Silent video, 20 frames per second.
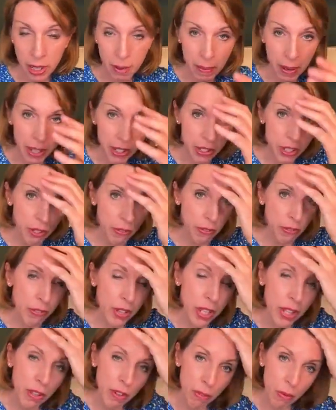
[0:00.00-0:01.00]
And about a
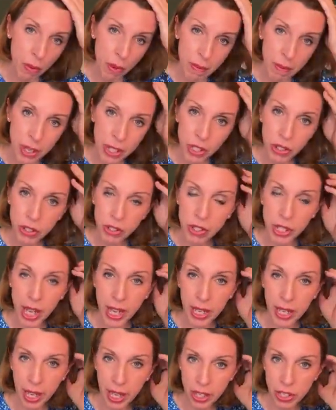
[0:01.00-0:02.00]
fifth of women who
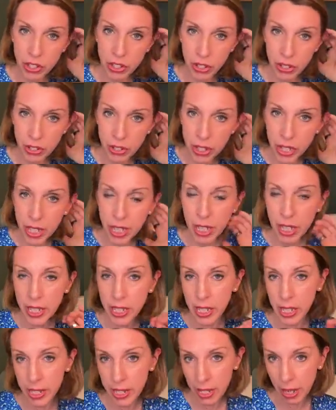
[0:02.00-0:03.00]
take HRT
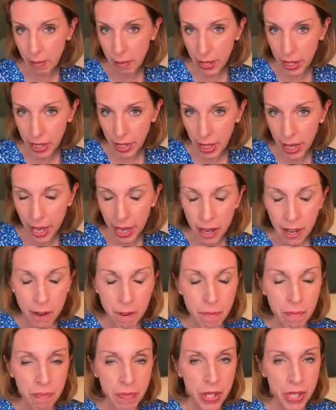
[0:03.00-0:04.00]
systemically
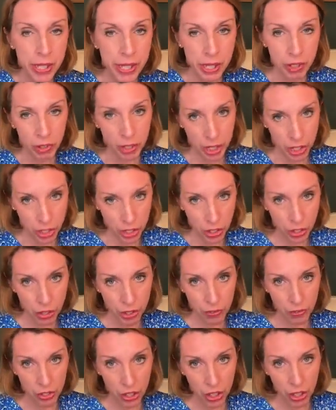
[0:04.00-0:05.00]
still need to
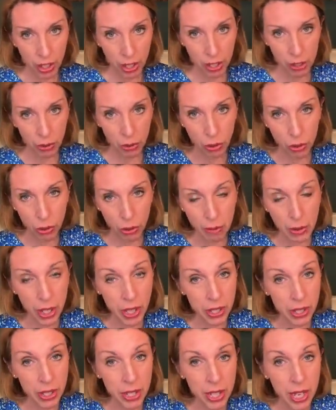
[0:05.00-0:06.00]
use vaginal
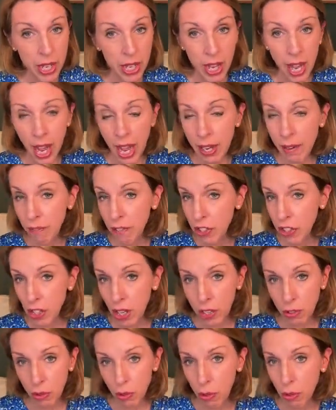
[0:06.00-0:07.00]
hormones, and
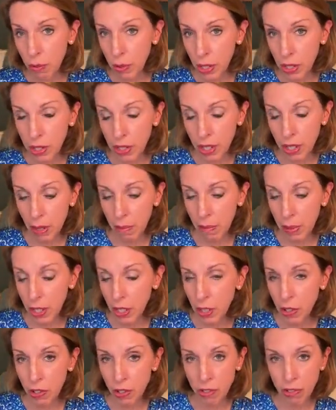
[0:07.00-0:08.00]
vaginal hormones can be
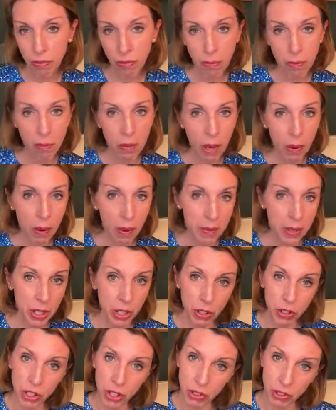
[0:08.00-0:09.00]
used by
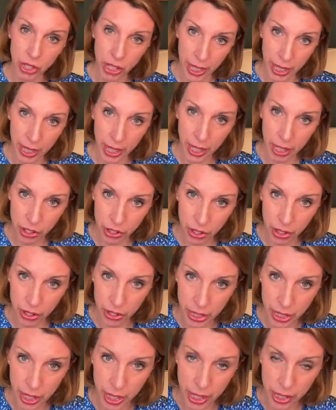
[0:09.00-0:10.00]
women who don't take
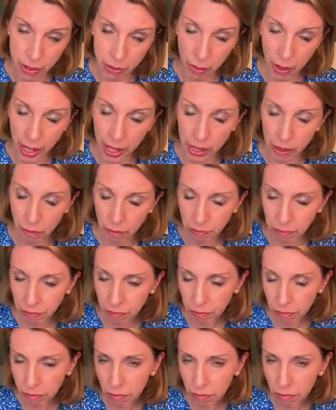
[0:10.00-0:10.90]
HRT as well.